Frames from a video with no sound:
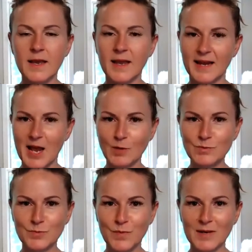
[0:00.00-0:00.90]
It helps
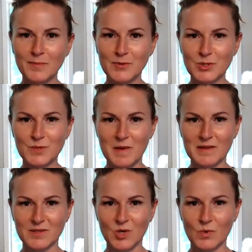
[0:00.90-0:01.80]
your body produce
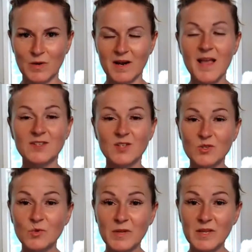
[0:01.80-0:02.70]
melatonin. It's
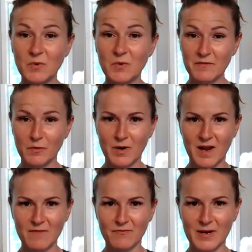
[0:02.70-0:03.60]
also really for
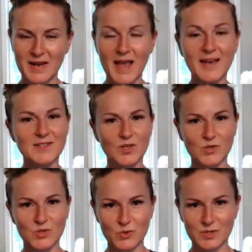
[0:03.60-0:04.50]
recovery, and it's a good
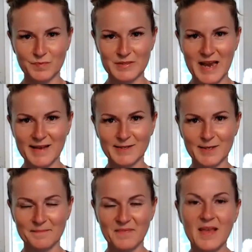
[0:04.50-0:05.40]
source of potassium.